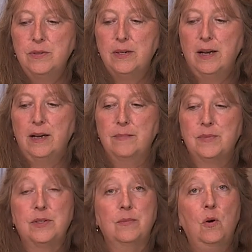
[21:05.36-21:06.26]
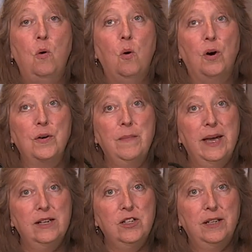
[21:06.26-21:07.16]
some cord
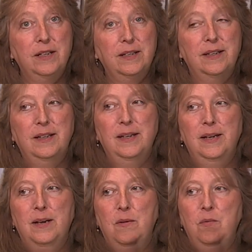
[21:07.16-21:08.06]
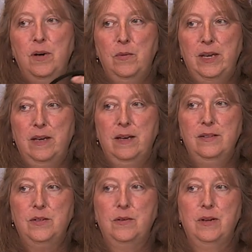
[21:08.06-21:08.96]
magic, where we
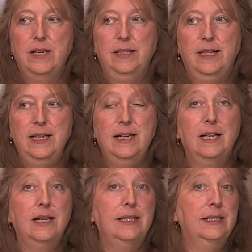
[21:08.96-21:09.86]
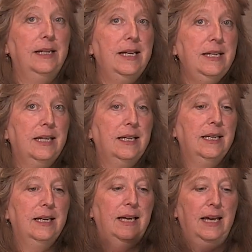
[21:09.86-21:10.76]
consecrate like on like,
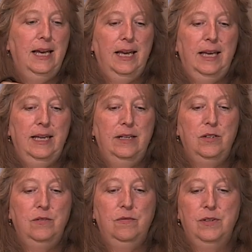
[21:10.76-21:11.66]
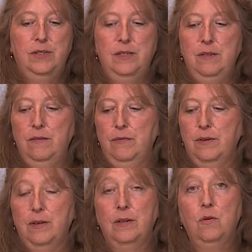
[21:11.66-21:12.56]
and you receive
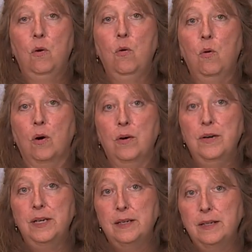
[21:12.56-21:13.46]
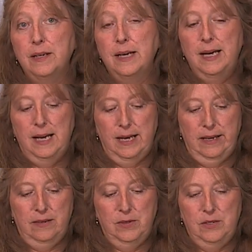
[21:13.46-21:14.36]
a cord. And we